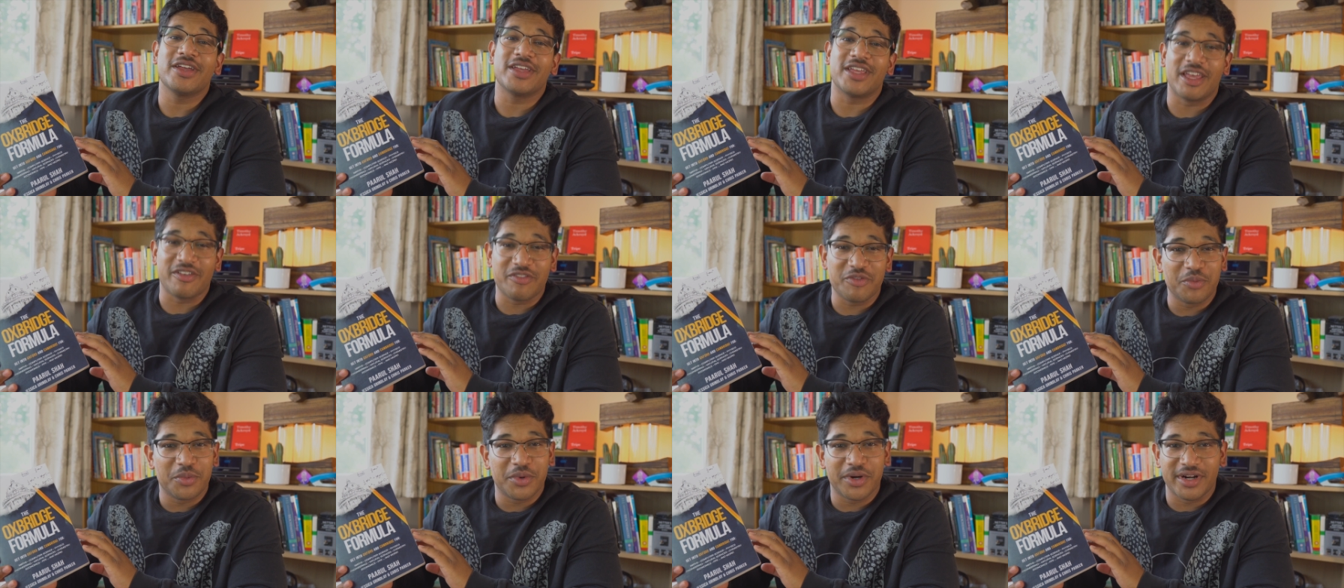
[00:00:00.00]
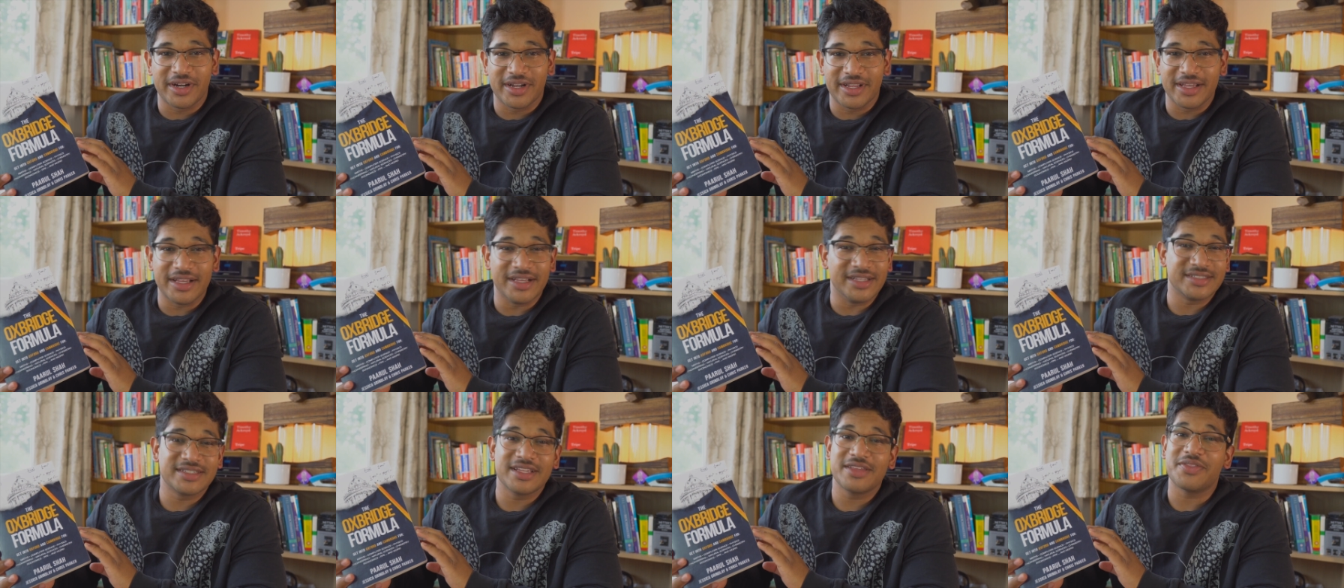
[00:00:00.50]
Given what it
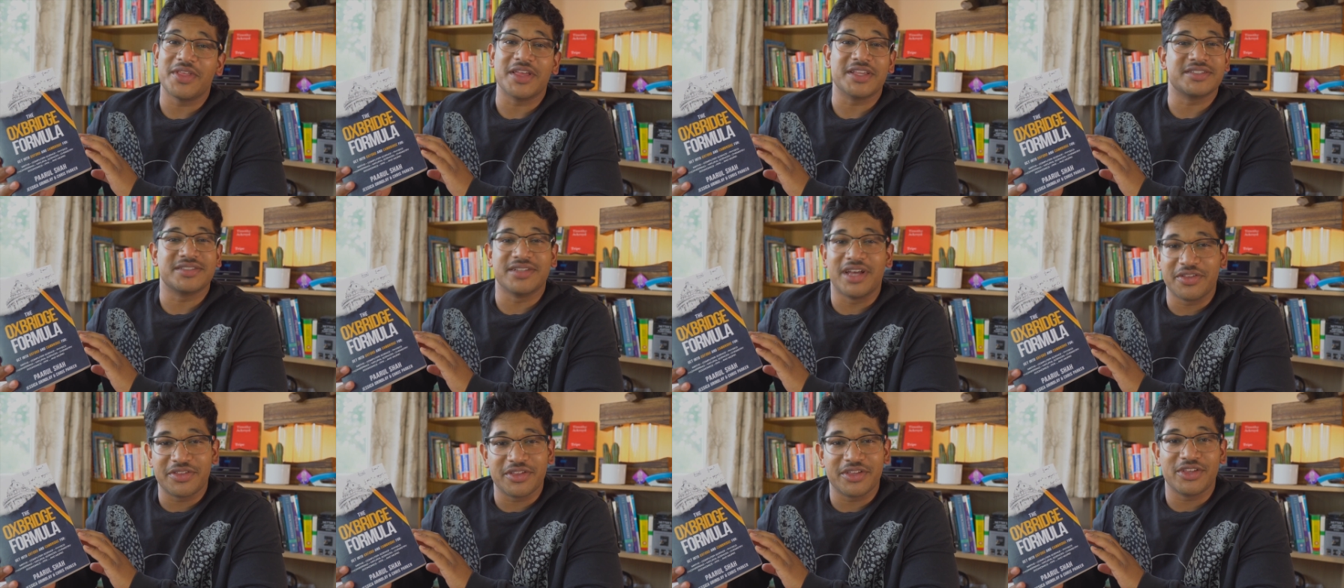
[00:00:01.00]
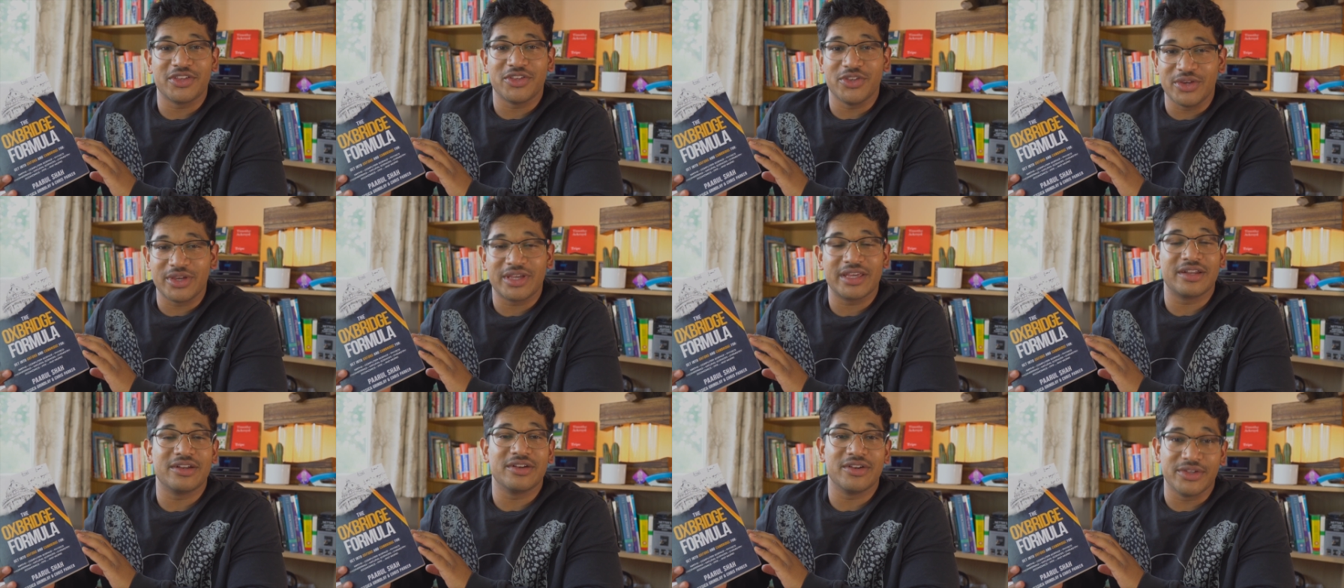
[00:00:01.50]
is, there's nothing
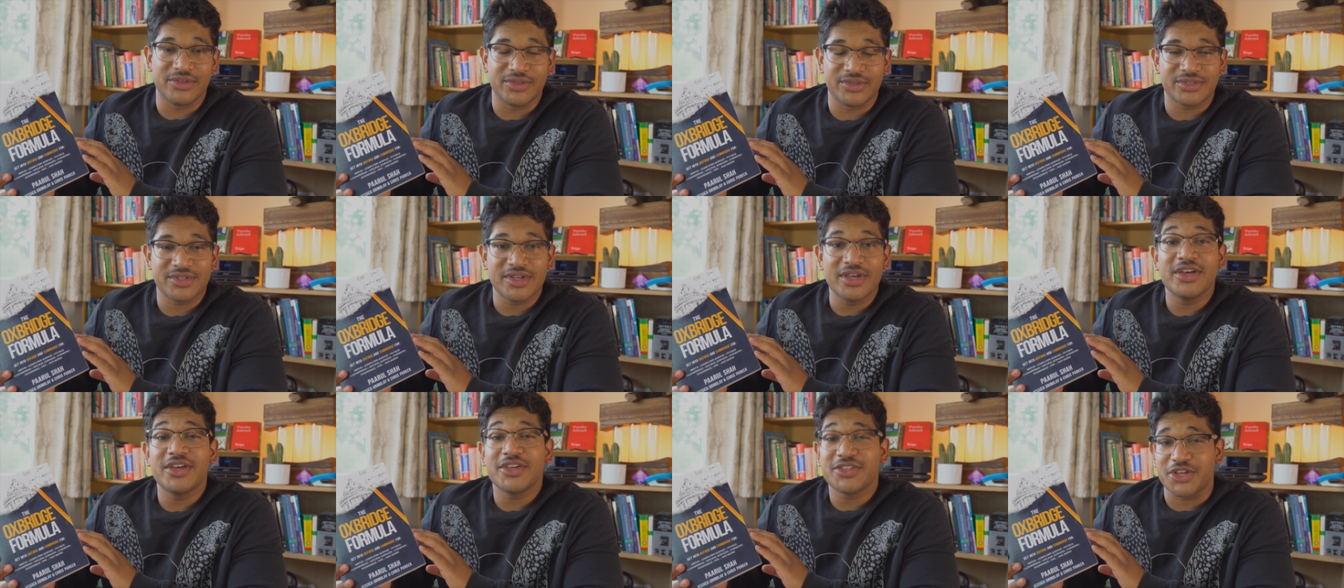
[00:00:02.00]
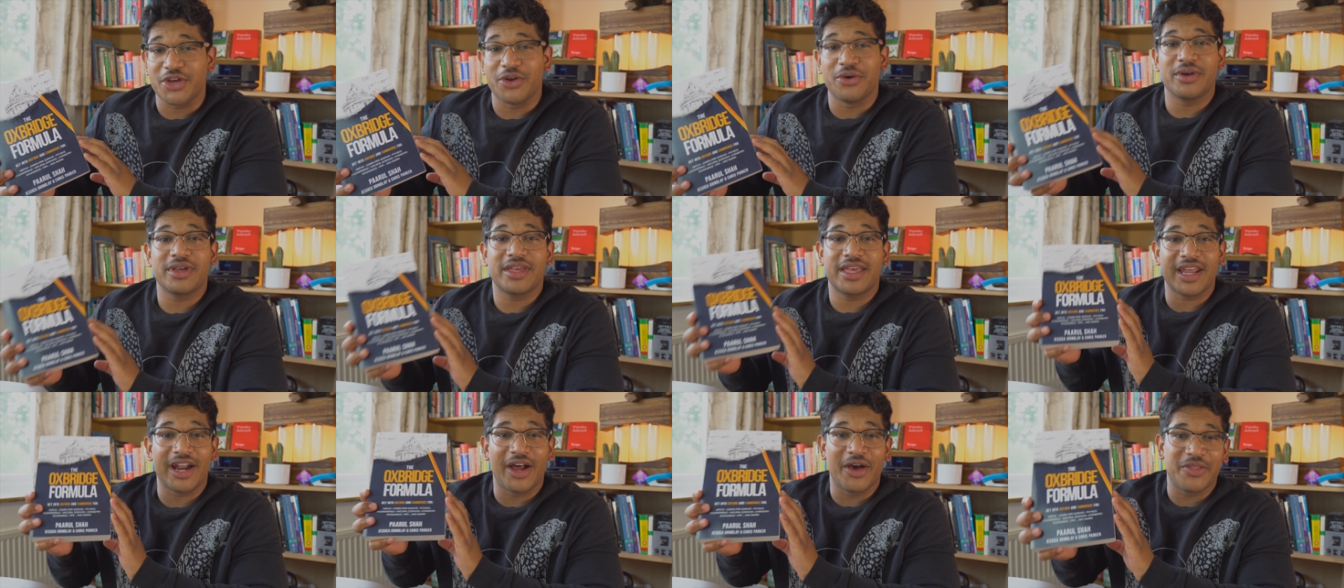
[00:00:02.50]
you can lose. So
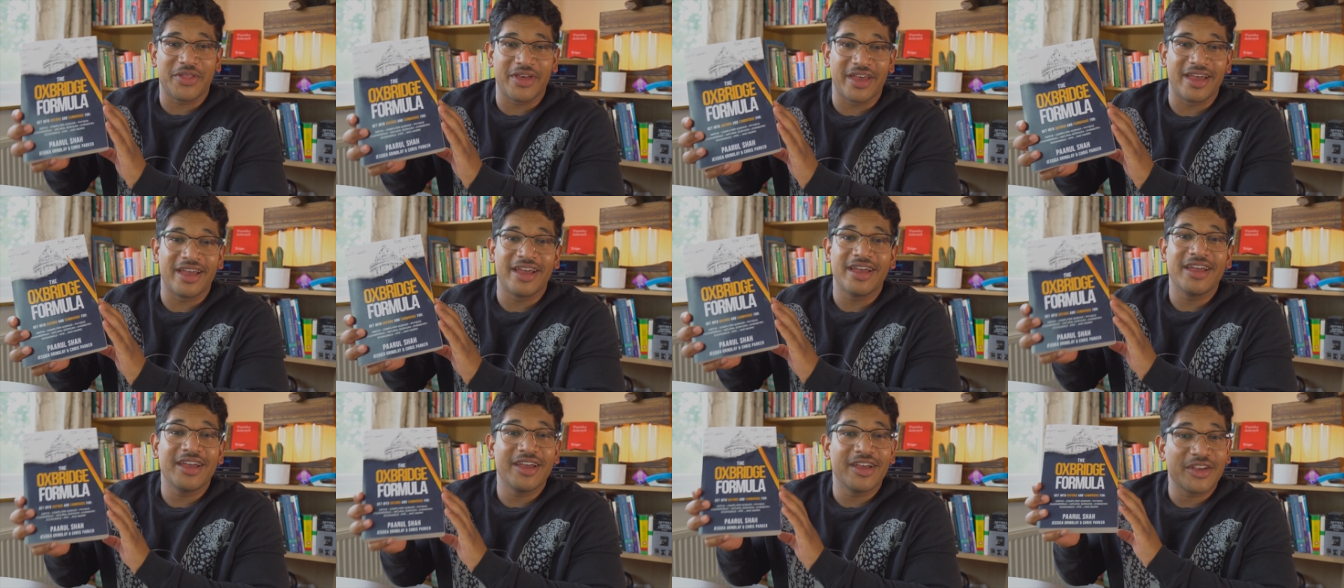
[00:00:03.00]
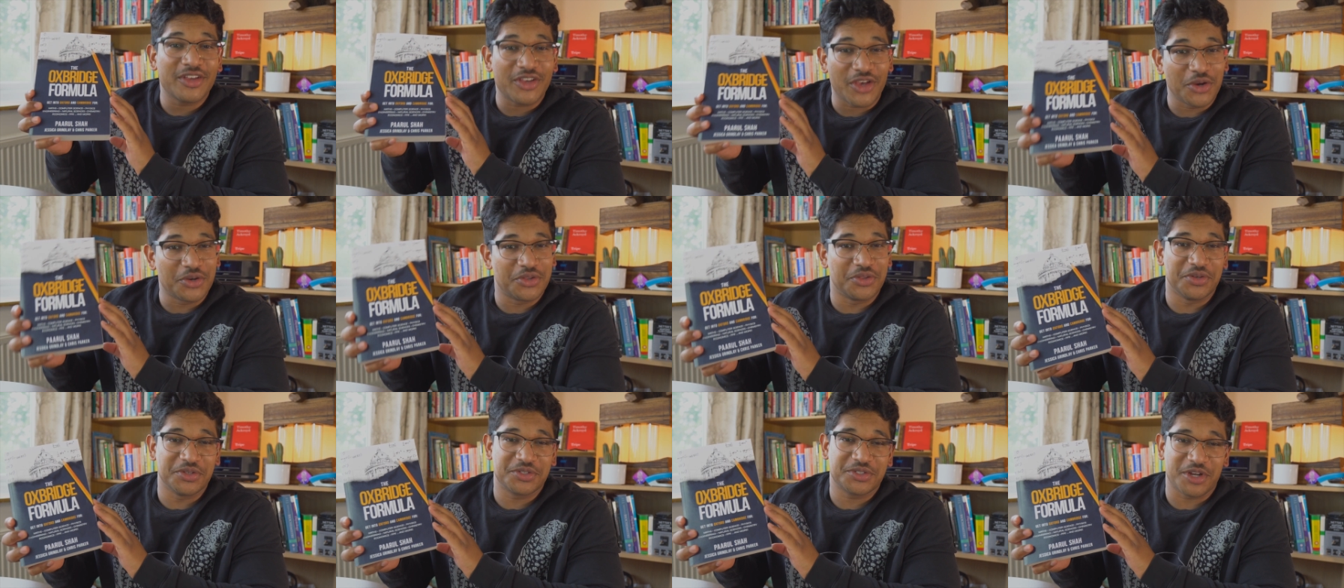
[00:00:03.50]
get out there, go
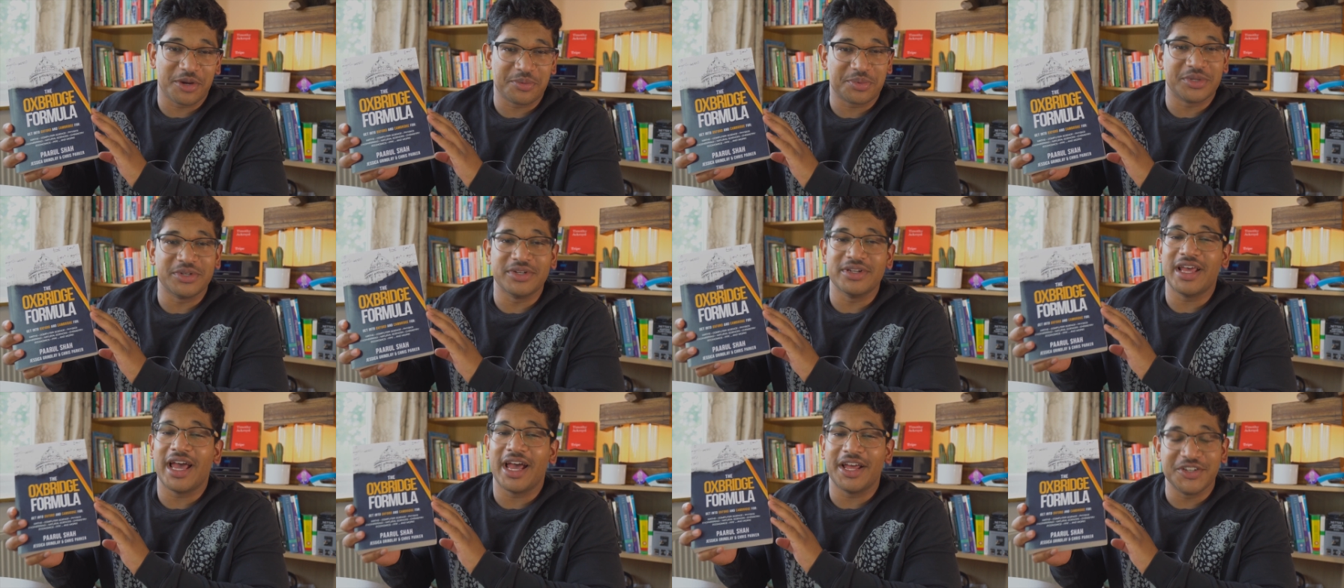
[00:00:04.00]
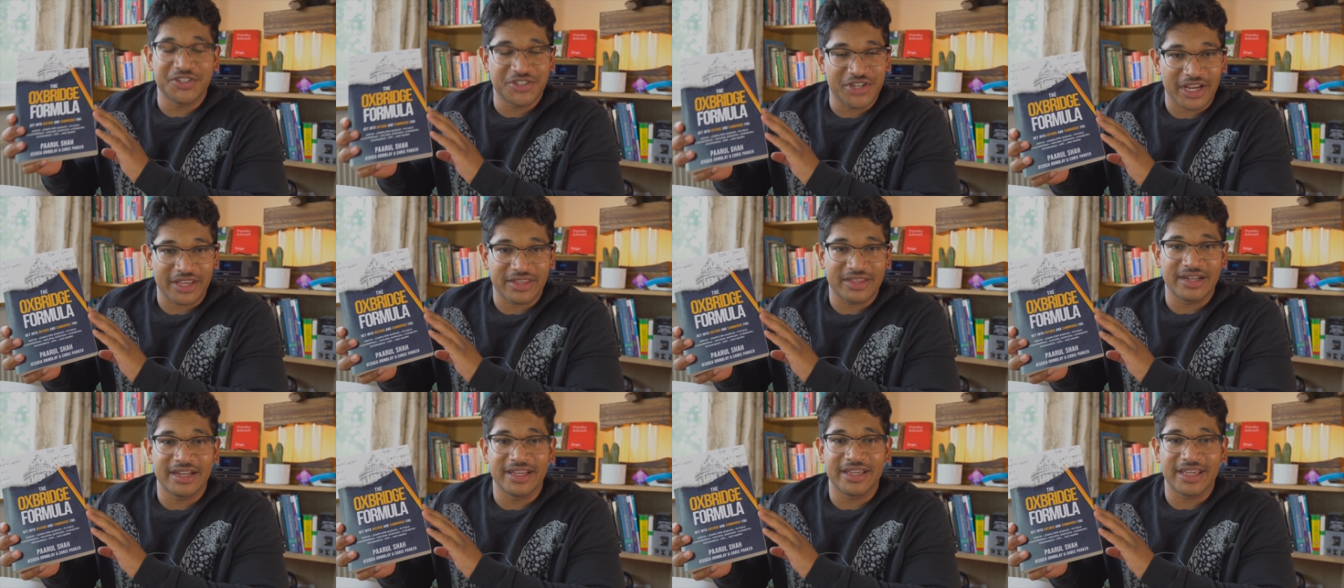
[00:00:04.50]
to the description, and
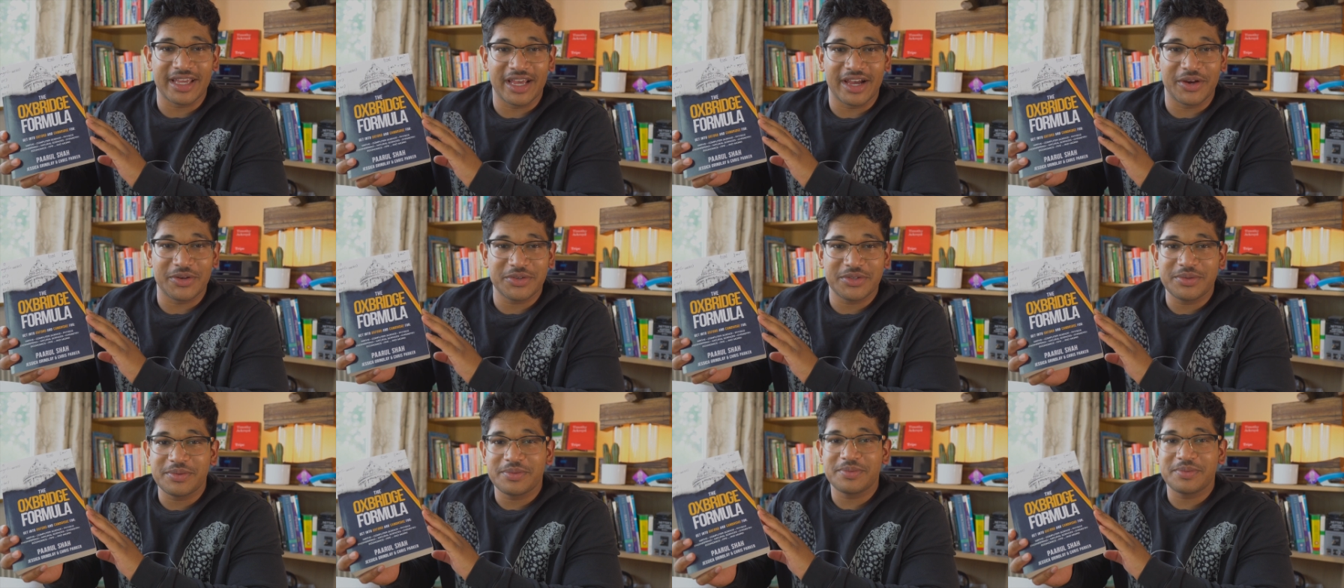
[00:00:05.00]
check the link out.